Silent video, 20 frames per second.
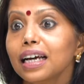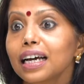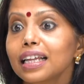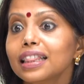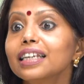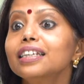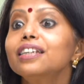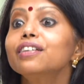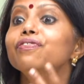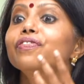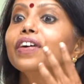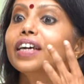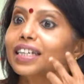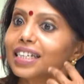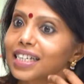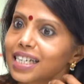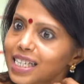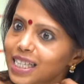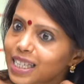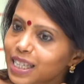the
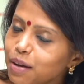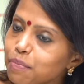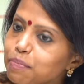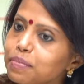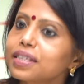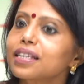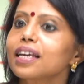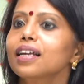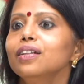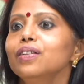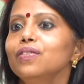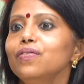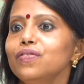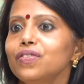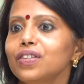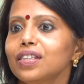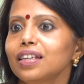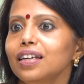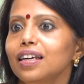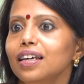defenders
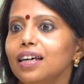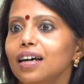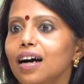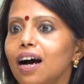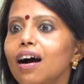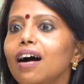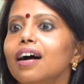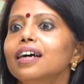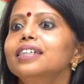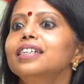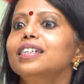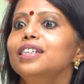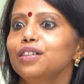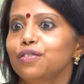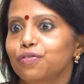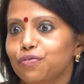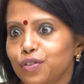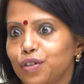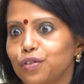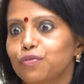themselves are under
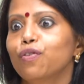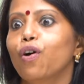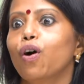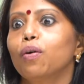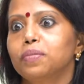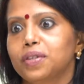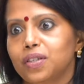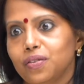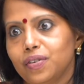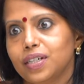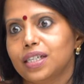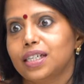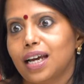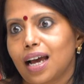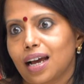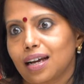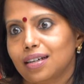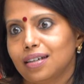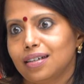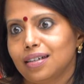different forms of
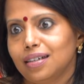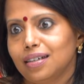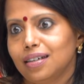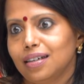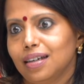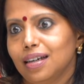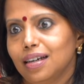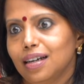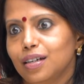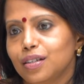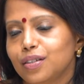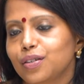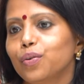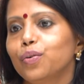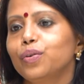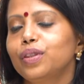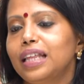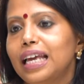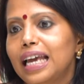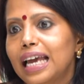attack.
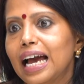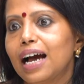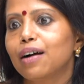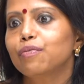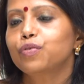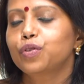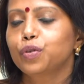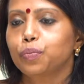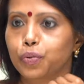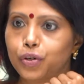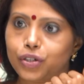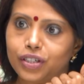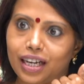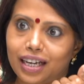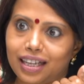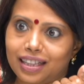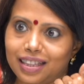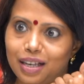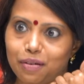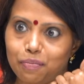So they have to
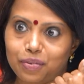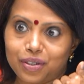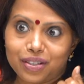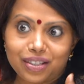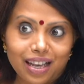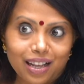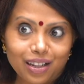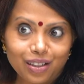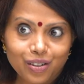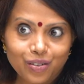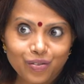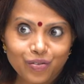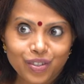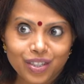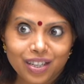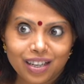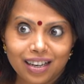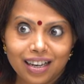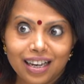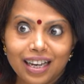protect
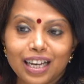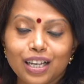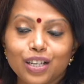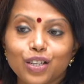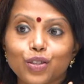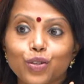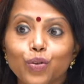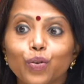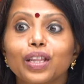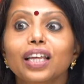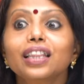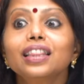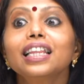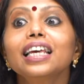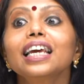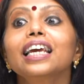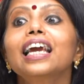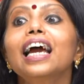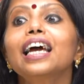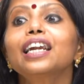themselves so that
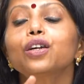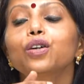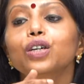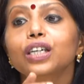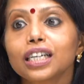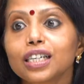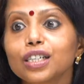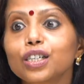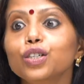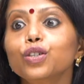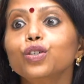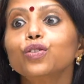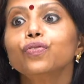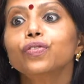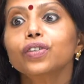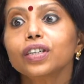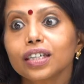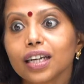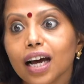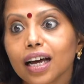they can continue
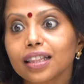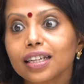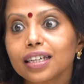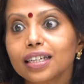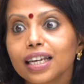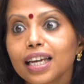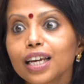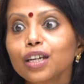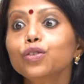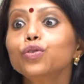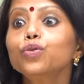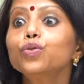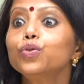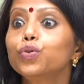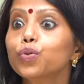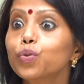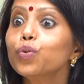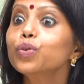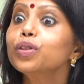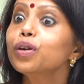for another day to
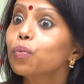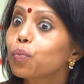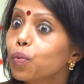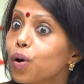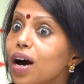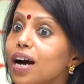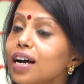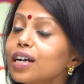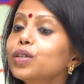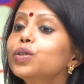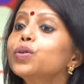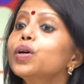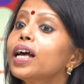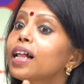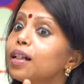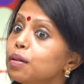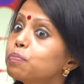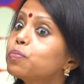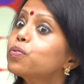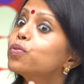do the work to
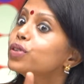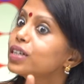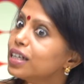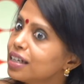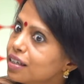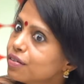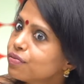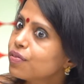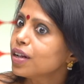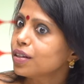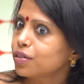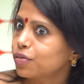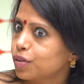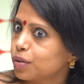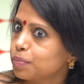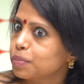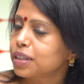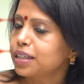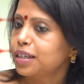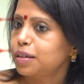help really
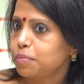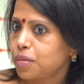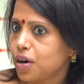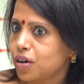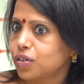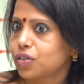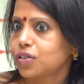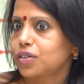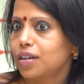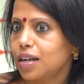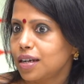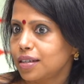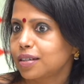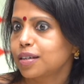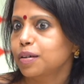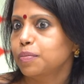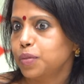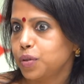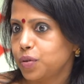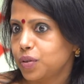vulnerable and
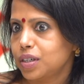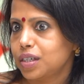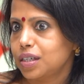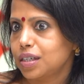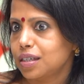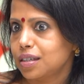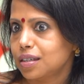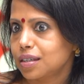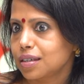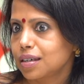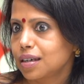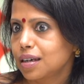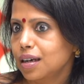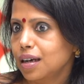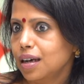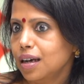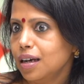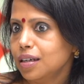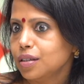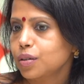marginalized communities.
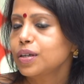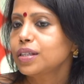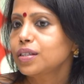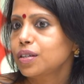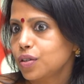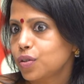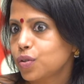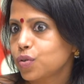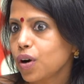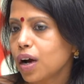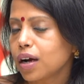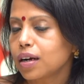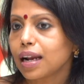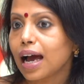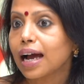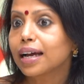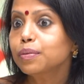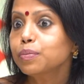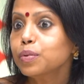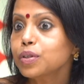So it's a struggle.
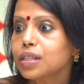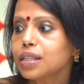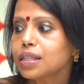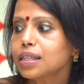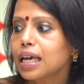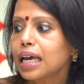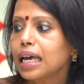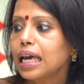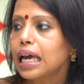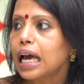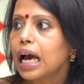I would say